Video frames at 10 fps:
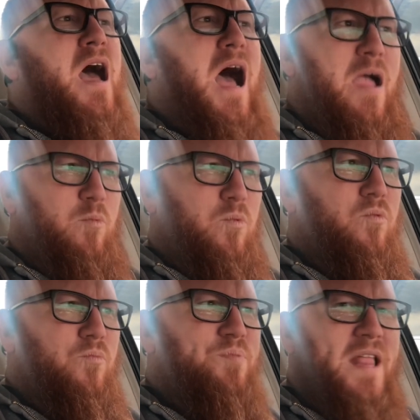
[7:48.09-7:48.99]
I
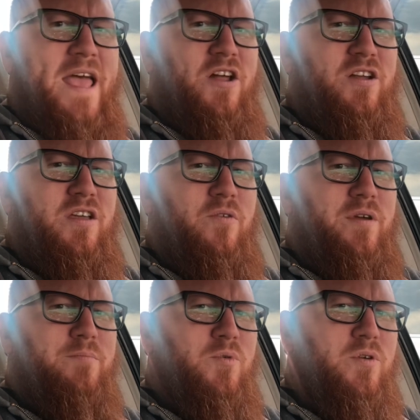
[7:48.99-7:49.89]
plan on
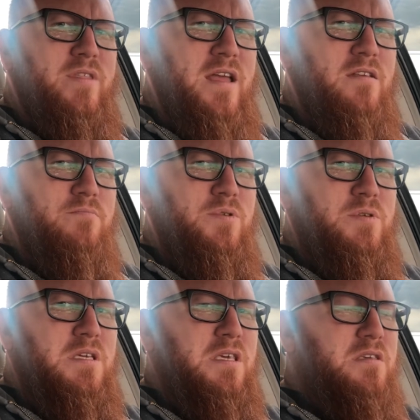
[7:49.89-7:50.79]
going more of that
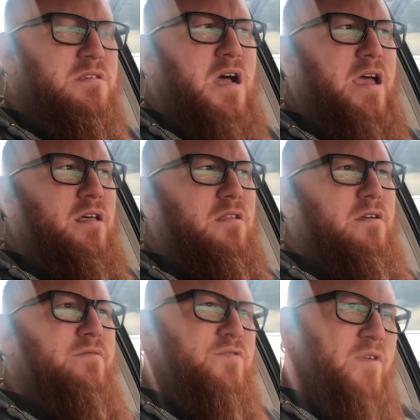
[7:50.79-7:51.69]
boutique-y style
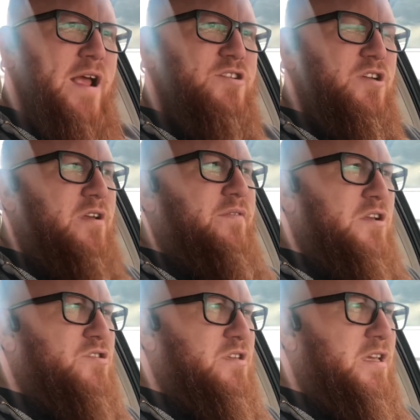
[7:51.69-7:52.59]
of direction
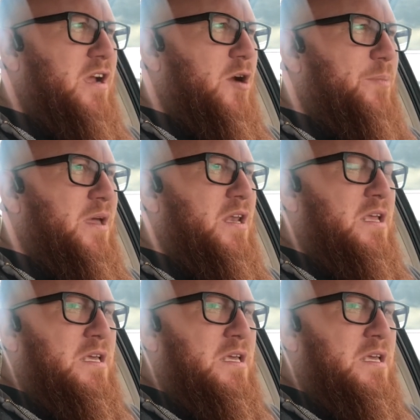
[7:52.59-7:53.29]
eventually here, but